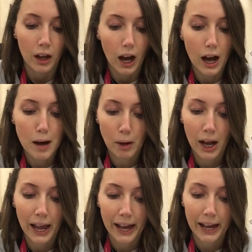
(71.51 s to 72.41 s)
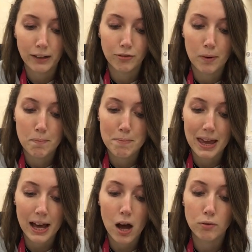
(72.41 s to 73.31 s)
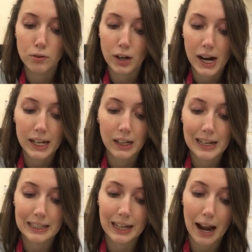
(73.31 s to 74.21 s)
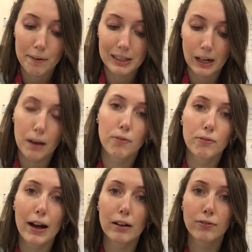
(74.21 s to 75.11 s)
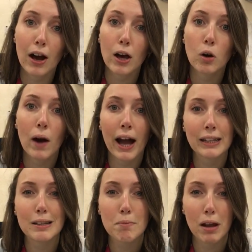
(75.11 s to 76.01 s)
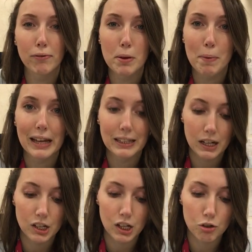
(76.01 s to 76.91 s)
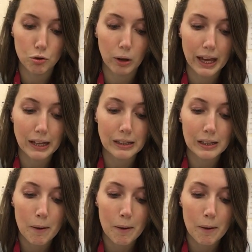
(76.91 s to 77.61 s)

I had from Mia a really nice Clarice Cliff fact file and some lovely PSHE drawings.